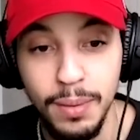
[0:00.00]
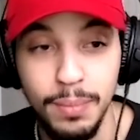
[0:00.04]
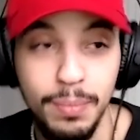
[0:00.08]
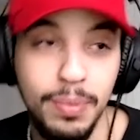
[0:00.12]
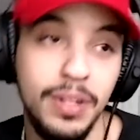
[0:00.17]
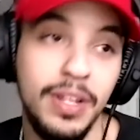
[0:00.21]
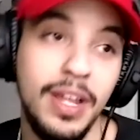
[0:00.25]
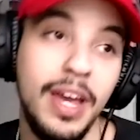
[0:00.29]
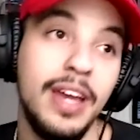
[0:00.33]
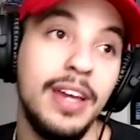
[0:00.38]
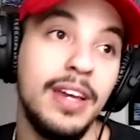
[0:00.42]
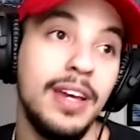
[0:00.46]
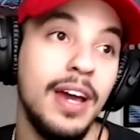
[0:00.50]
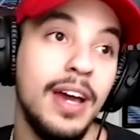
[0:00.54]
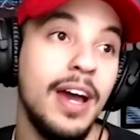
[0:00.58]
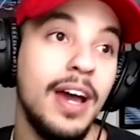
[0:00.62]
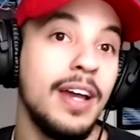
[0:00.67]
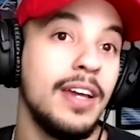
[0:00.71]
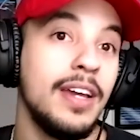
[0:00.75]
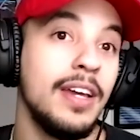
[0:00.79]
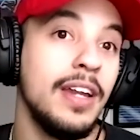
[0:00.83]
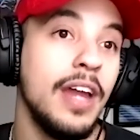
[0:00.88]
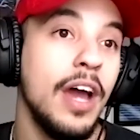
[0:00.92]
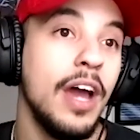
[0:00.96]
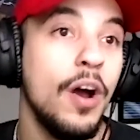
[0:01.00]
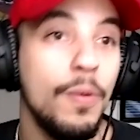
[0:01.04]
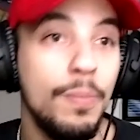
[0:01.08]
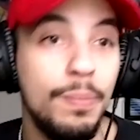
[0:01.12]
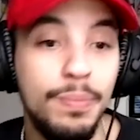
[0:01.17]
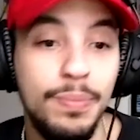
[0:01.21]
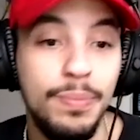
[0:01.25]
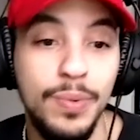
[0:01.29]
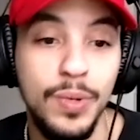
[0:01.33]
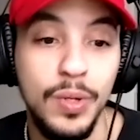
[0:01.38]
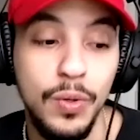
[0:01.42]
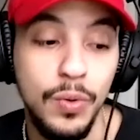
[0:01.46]
but like I can
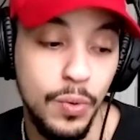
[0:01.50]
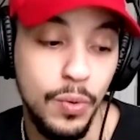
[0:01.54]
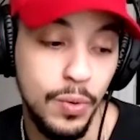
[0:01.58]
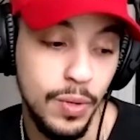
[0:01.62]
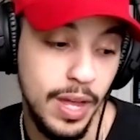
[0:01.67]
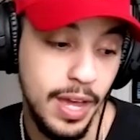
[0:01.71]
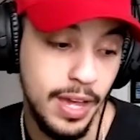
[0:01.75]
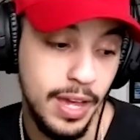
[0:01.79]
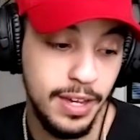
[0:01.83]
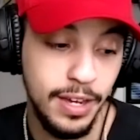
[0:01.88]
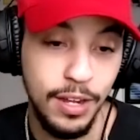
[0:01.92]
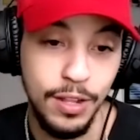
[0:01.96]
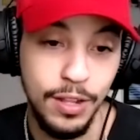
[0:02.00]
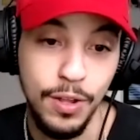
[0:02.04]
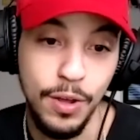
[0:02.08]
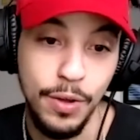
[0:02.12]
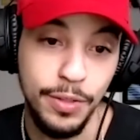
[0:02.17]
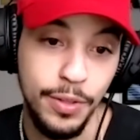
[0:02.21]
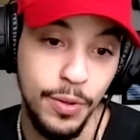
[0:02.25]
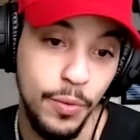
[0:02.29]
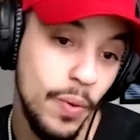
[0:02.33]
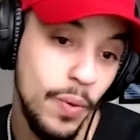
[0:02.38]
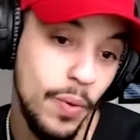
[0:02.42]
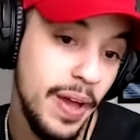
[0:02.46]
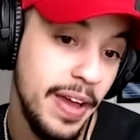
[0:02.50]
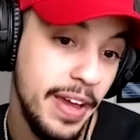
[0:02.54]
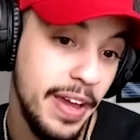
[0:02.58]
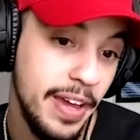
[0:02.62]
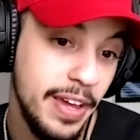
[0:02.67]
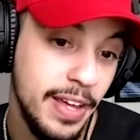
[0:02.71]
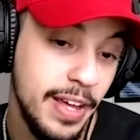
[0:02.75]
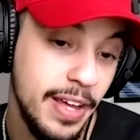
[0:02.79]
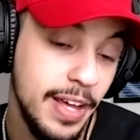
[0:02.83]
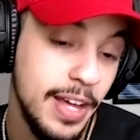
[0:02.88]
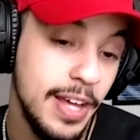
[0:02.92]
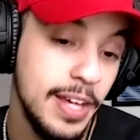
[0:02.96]
help you like along the
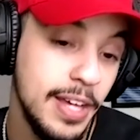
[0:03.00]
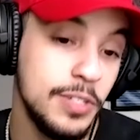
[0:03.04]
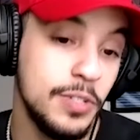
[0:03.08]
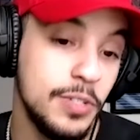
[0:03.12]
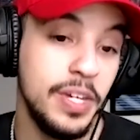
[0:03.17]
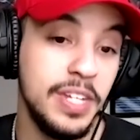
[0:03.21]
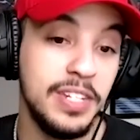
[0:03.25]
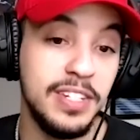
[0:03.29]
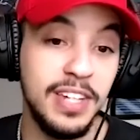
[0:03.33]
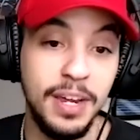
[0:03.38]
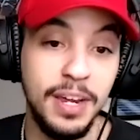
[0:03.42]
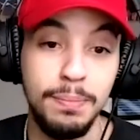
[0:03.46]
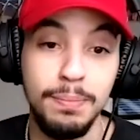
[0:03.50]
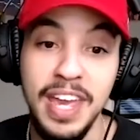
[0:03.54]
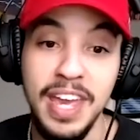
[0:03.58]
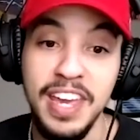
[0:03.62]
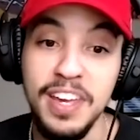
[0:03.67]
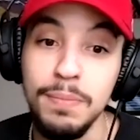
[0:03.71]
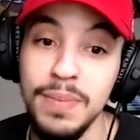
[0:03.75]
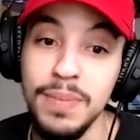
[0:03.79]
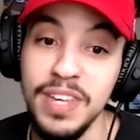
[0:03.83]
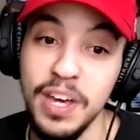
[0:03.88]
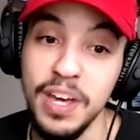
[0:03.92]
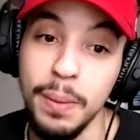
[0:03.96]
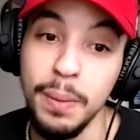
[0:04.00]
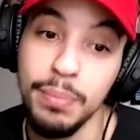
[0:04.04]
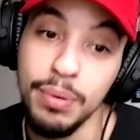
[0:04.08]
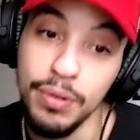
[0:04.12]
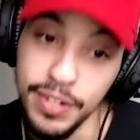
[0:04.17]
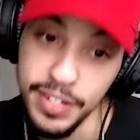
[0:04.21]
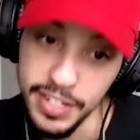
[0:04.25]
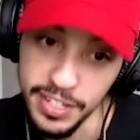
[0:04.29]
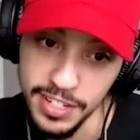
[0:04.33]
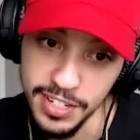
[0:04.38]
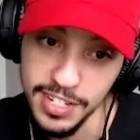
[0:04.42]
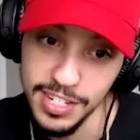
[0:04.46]
way. So he's like, make me a
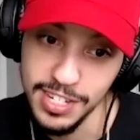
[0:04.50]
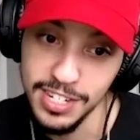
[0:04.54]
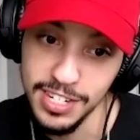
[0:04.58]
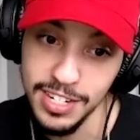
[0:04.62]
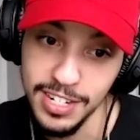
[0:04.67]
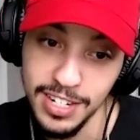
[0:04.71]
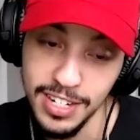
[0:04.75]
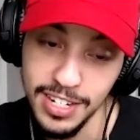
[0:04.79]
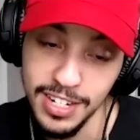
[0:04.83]
prince.